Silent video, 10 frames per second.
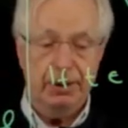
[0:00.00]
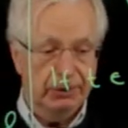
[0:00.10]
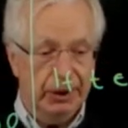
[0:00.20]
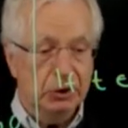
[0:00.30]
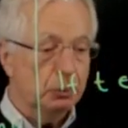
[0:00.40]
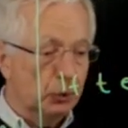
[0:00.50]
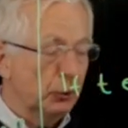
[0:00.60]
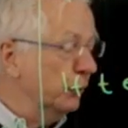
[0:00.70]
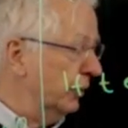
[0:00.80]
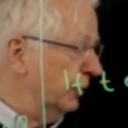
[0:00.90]
And then you
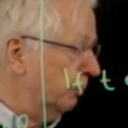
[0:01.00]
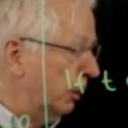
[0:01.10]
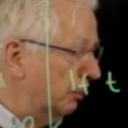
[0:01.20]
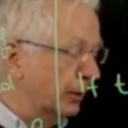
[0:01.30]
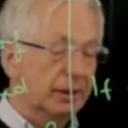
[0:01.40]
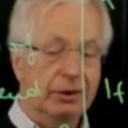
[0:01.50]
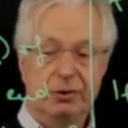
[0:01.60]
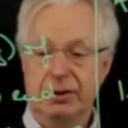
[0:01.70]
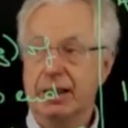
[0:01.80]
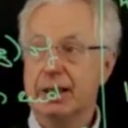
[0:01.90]
prove that the
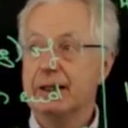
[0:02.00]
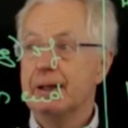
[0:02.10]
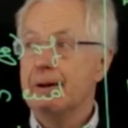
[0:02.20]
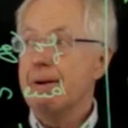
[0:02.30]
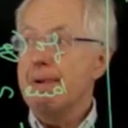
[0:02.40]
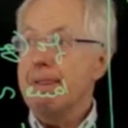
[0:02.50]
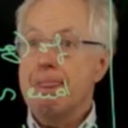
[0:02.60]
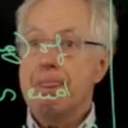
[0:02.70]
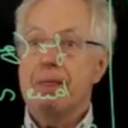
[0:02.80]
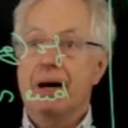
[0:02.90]
properties
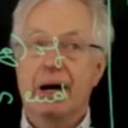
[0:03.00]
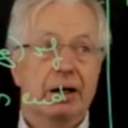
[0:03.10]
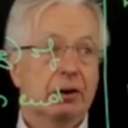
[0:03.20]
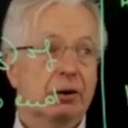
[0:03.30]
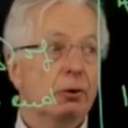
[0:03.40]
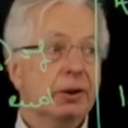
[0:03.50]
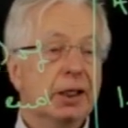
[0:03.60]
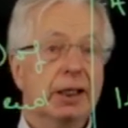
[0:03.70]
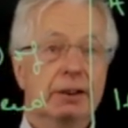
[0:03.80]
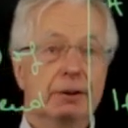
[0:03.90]
are
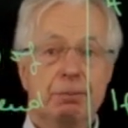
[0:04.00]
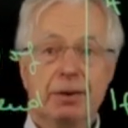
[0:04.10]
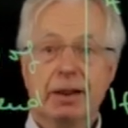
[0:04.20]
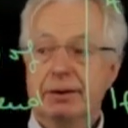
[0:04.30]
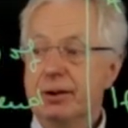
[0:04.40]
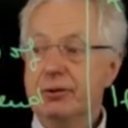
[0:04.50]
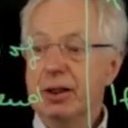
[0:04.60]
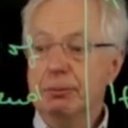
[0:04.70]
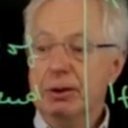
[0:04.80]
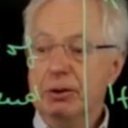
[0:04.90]
okay. That's
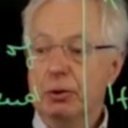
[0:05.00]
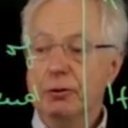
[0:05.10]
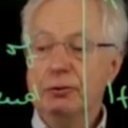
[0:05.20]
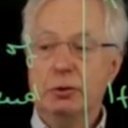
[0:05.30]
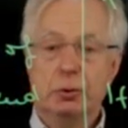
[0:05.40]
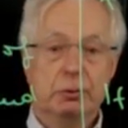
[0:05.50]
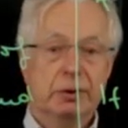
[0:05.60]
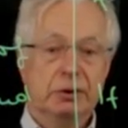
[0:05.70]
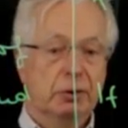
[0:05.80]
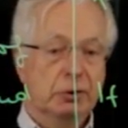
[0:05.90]
something you often do
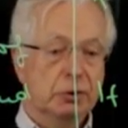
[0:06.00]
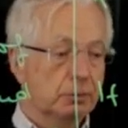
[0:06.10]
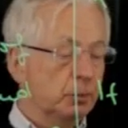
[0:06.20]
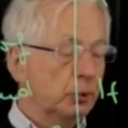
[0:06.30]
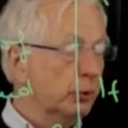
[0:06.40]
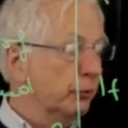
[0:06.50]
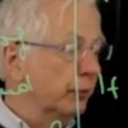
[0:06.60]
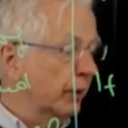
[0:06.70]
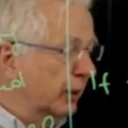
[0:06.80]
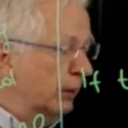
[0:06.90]
when you want to prove
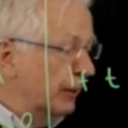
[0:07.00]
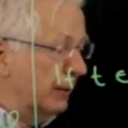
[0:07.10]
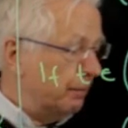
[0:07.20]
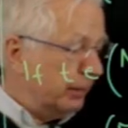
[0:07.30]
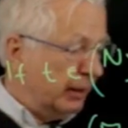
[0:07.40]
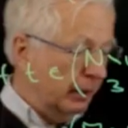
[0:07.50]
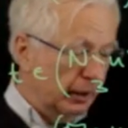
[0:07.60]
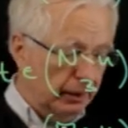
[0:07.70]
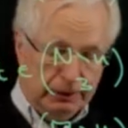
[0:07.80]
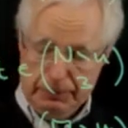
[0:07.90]

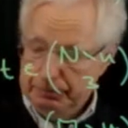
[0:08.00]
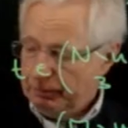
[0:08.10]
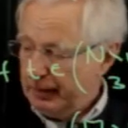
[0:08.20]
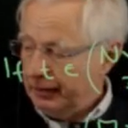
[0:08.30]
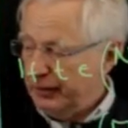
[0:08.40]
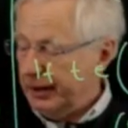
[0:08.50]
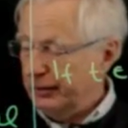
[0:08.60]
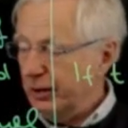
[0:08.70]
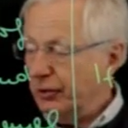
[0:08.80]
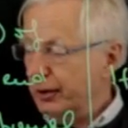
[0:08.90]
uh, the
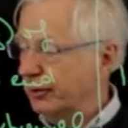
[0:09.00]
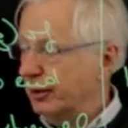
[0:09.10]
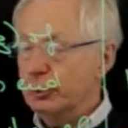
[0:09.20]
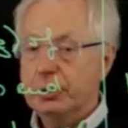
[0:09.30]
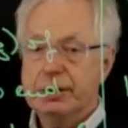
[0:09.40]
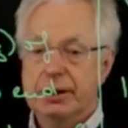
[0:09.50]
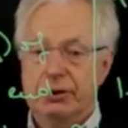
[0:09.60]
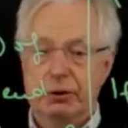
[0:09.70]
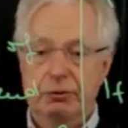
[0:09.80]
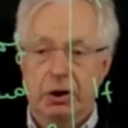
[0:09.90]
existence and
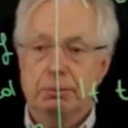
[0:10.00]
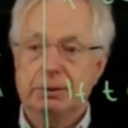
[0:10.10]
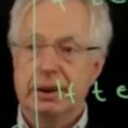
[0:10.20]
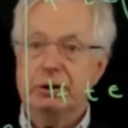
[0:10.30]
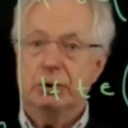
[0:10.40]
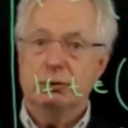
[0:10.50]
uniqueness of an object.